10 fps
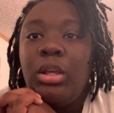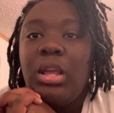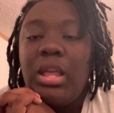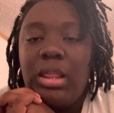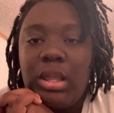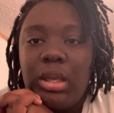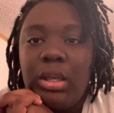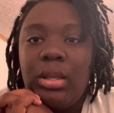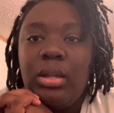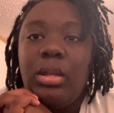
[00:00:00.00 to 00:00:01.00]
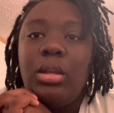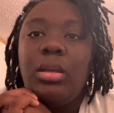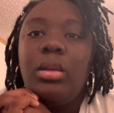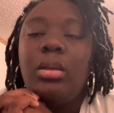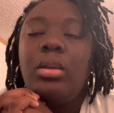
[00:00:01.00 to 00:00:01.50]
and then
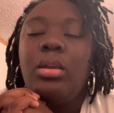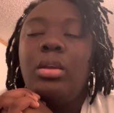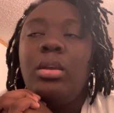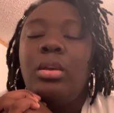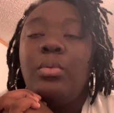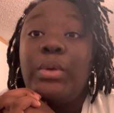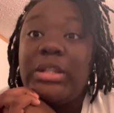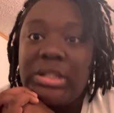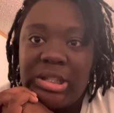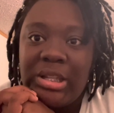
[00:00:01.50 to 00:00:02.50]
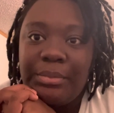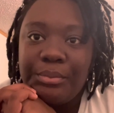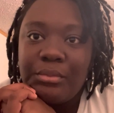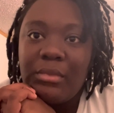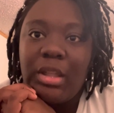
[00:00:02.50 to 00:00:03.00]
went to sleep.
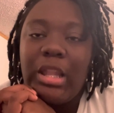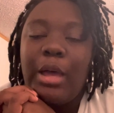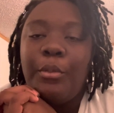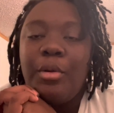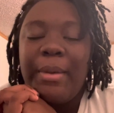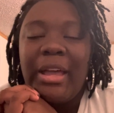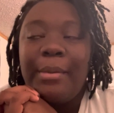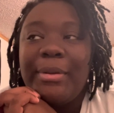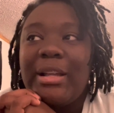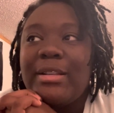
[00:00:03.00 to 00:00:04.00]
And I woke back up and I